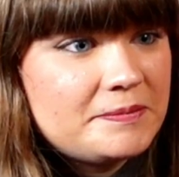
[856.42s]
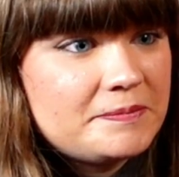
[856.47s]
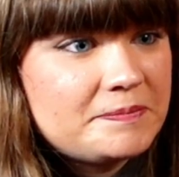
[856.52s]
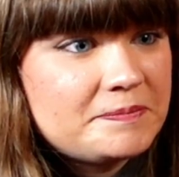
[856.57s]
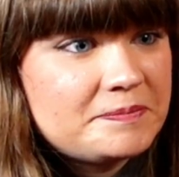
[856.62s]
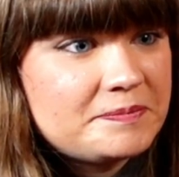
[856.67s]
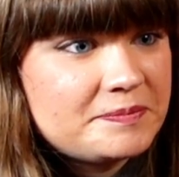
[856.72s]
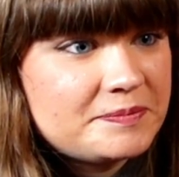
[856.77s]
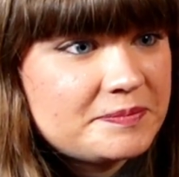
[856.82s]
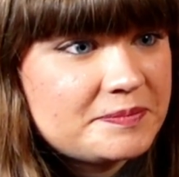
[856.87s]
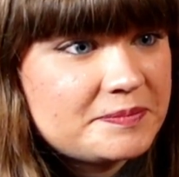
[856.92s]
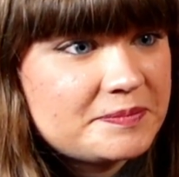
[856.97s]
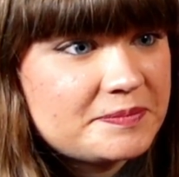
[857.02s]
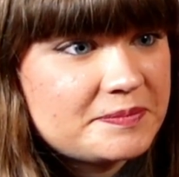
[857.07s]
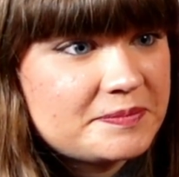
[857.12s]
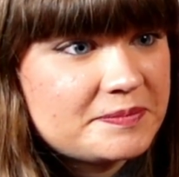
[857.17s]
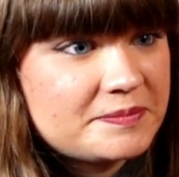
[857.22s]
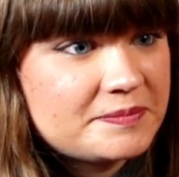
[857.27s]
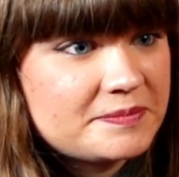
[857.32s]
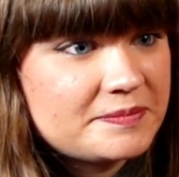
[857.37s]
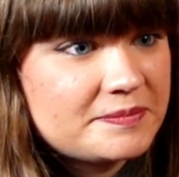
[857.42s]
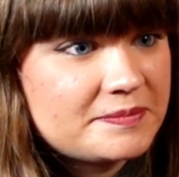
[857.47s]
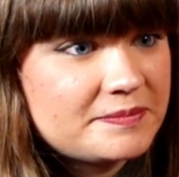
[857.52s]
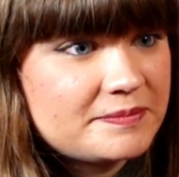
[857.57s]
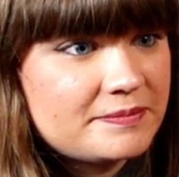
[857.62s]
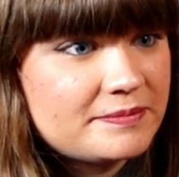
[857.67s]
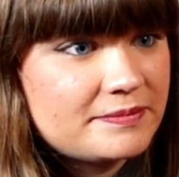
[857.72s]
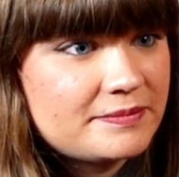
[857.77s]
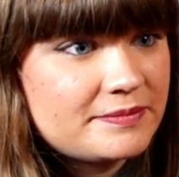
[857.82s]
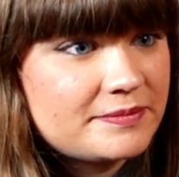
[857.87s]

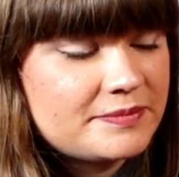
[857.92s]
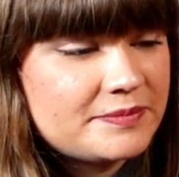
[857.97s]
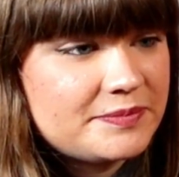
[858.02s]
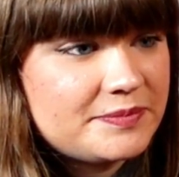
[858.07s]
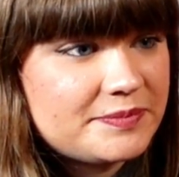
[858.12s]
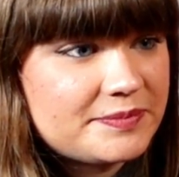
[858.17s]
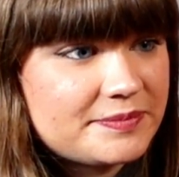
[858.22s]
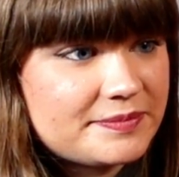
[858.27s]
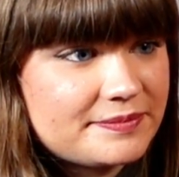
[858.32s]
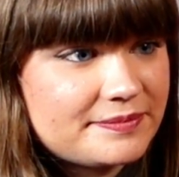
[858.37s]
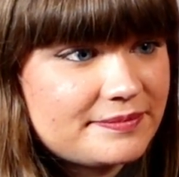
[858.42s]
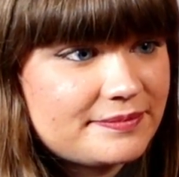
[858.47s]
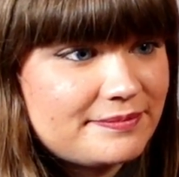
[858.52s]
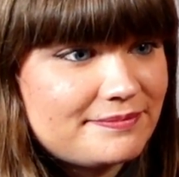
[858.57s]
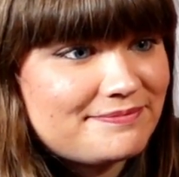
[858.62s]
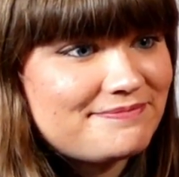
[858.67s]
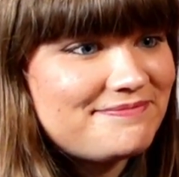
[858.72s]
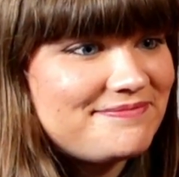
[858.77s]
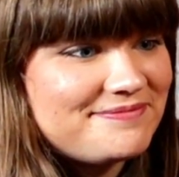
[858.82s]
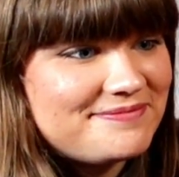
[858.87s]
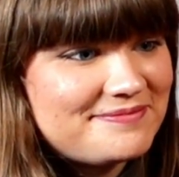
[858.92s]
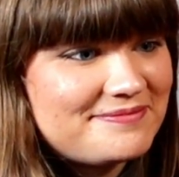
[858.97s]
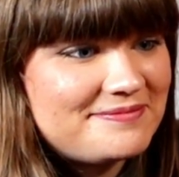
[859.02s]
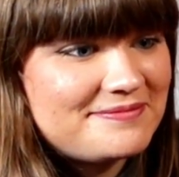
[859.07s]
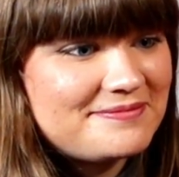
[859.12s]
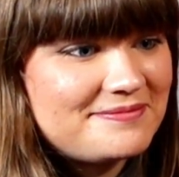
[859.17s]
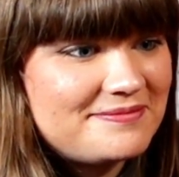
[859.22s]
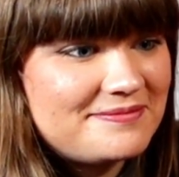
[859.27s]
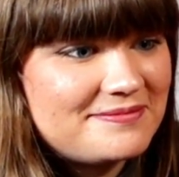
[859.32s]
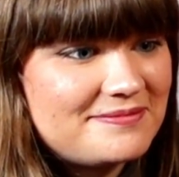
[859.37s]

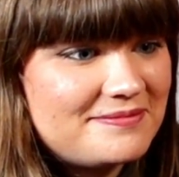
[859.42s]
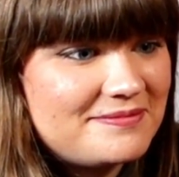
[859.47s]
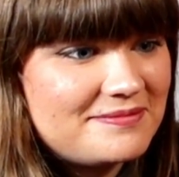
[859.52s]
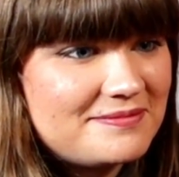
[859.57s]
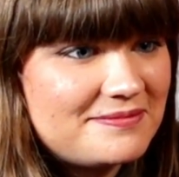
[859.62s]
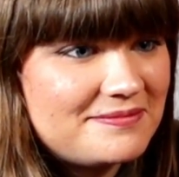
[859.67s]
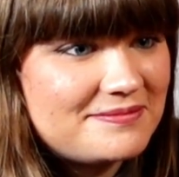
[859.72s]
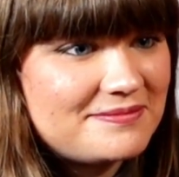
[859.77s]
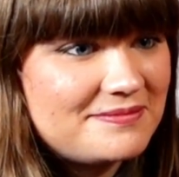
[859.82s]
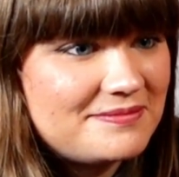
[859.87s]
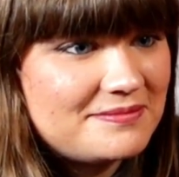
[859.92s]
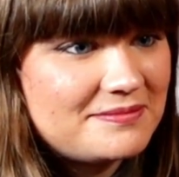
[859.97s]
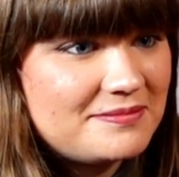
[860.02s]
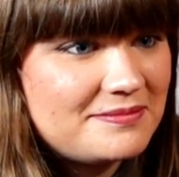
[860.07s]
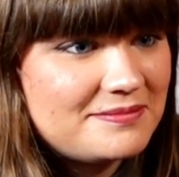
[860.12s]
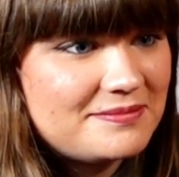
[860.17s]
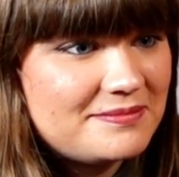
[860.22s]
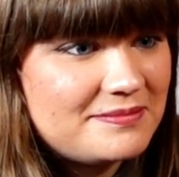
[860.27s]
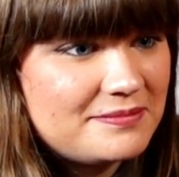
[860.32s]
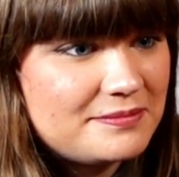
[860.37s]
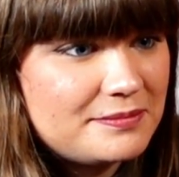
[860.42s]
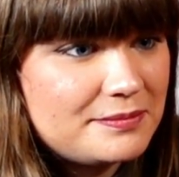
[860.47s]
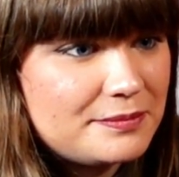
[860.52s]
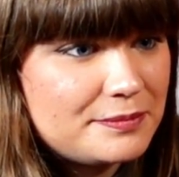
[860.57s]
[no speech]